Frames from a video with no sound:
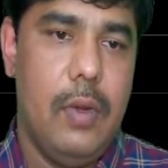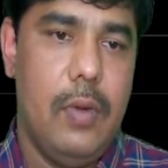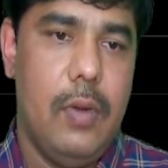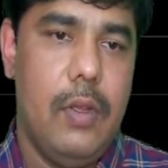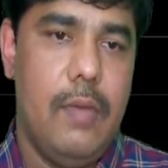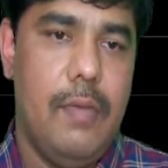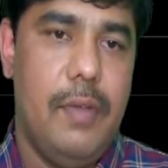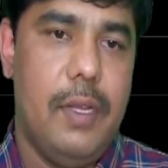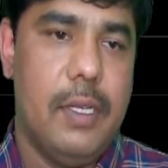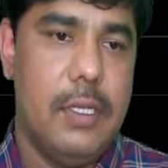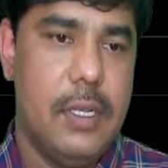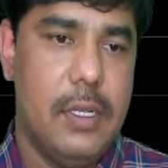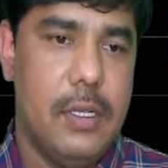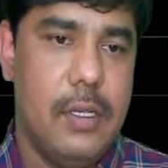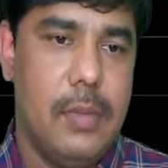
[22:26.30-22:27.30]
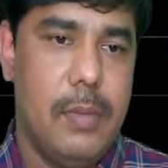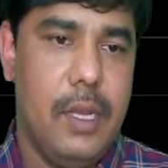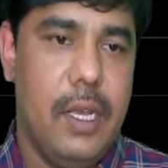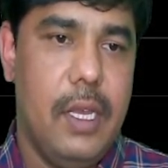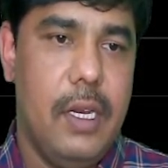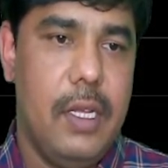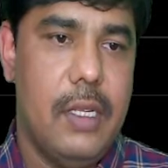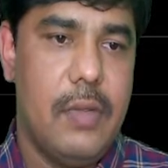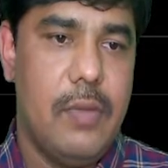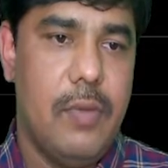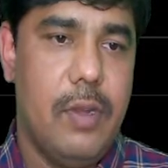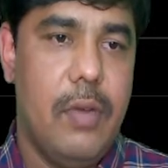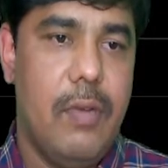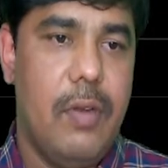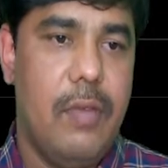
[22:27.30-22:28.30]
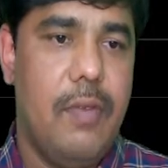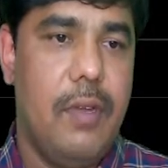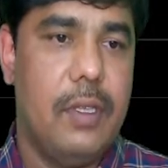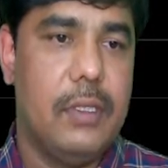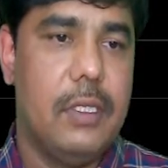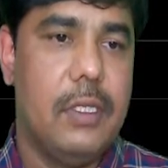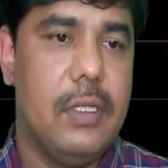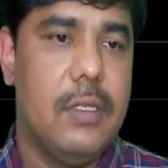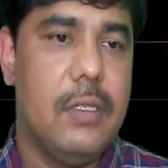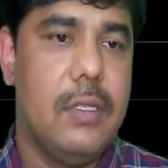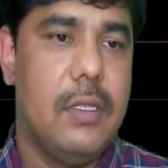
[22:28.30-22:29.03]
functions minus 1-1 functions.